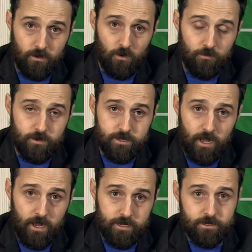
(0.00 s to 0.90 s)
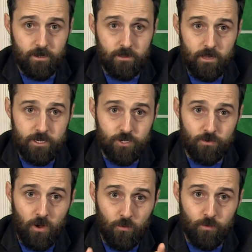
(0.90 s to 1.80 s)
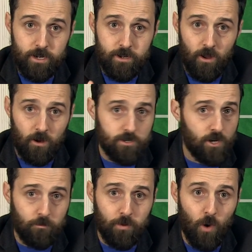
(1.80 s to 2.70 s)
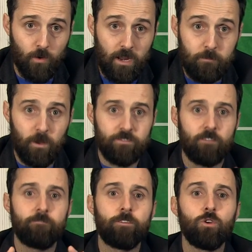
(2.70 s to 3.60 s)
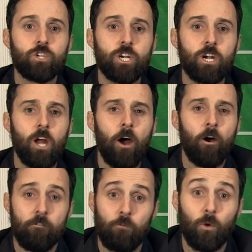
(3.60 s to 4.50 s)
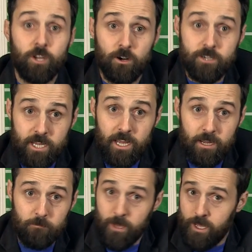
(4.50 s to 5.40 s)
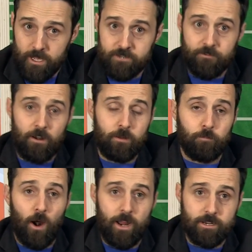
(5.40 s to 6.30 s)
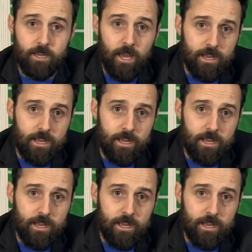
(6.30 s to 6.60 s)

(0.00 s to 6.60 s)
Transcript: oversized, cholesterol ridden hearts are broken, but the future for your team is very bright.